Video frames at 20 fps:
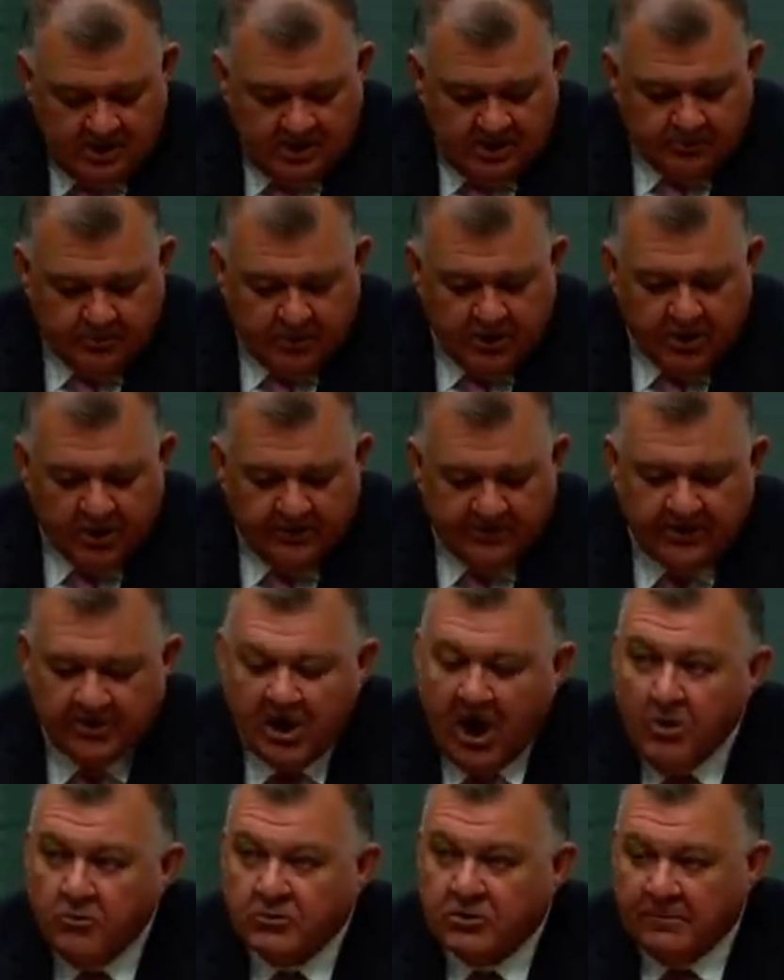bring on the
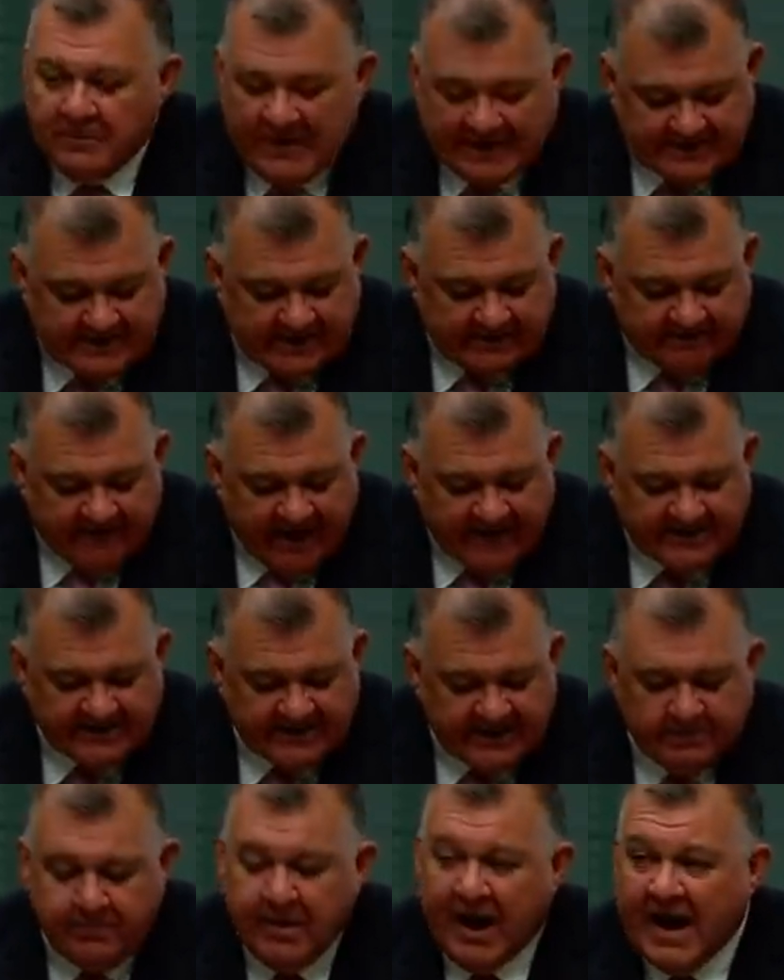No Domestic
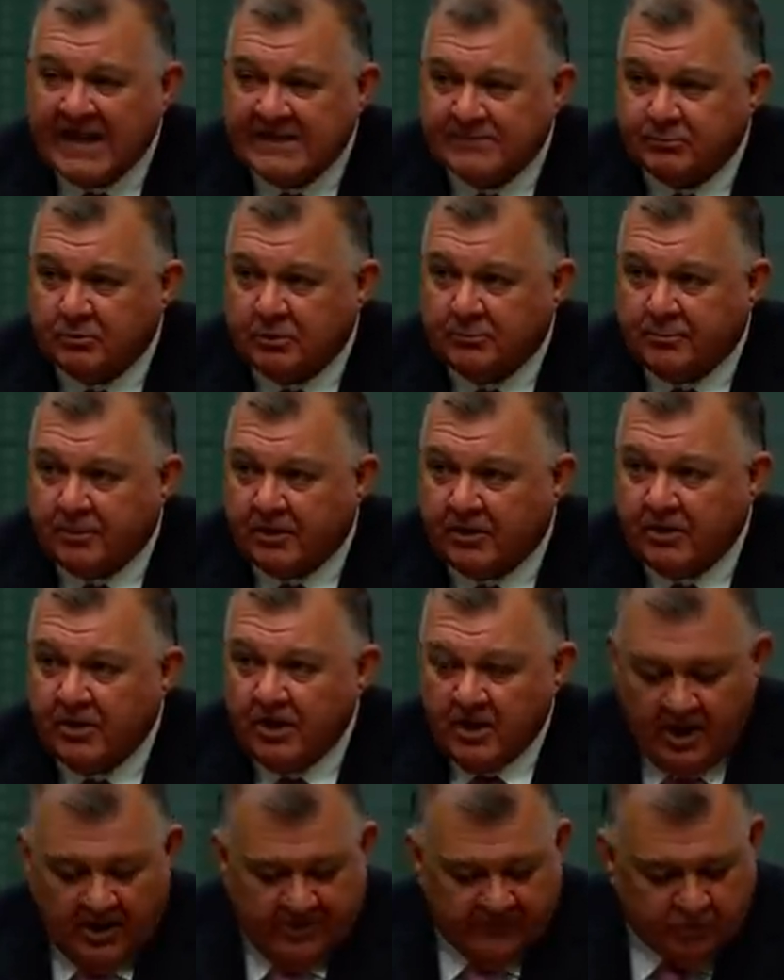Vaccine Passport Bill
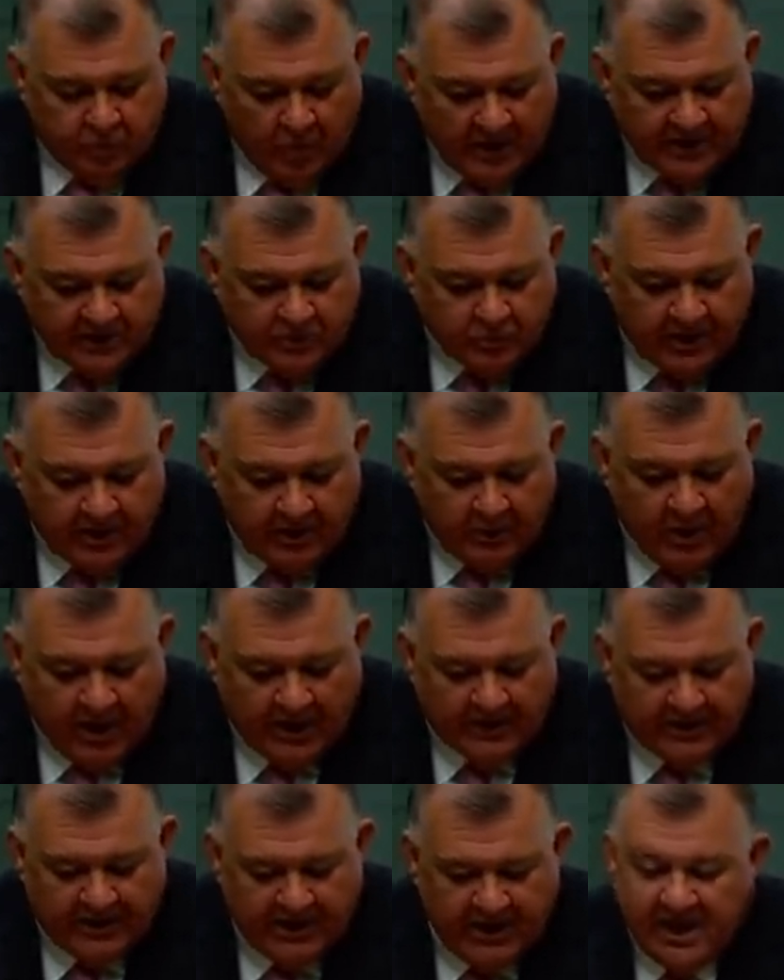of 2021,